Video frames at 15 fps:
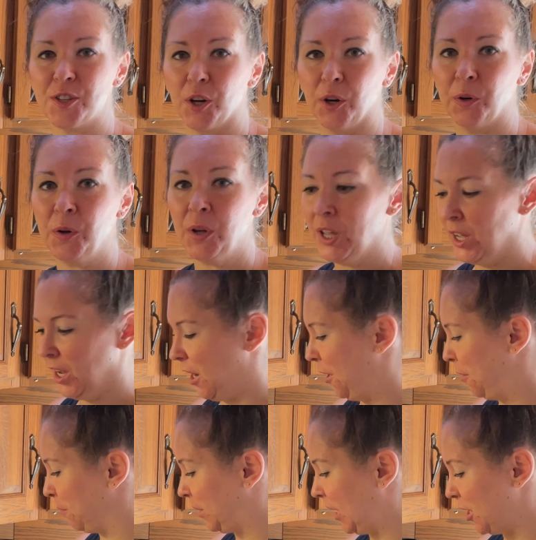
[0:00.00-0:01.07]
So
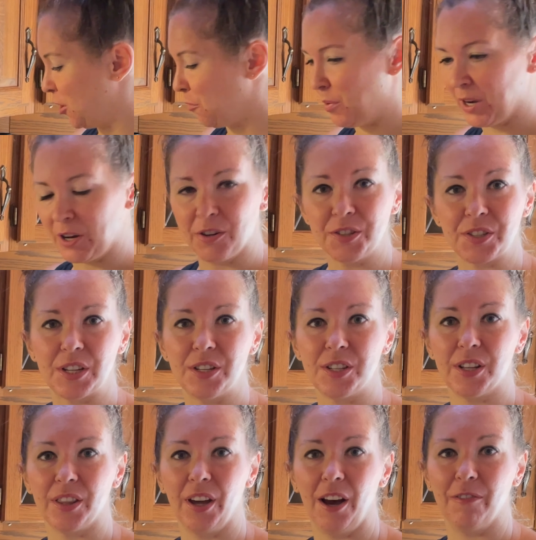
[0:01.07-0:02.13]
get your pickles
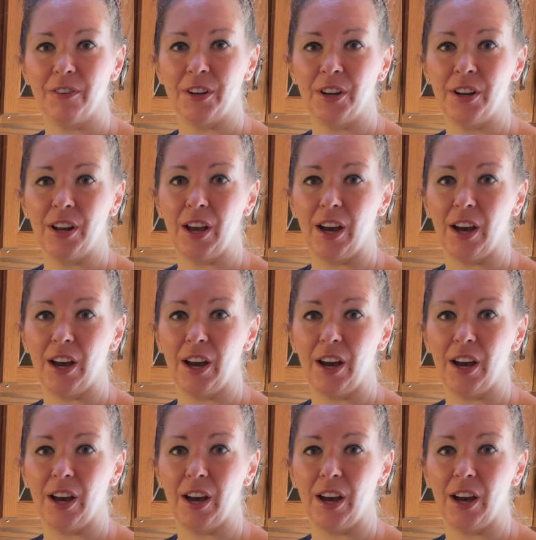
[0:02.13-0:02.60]
into the oven,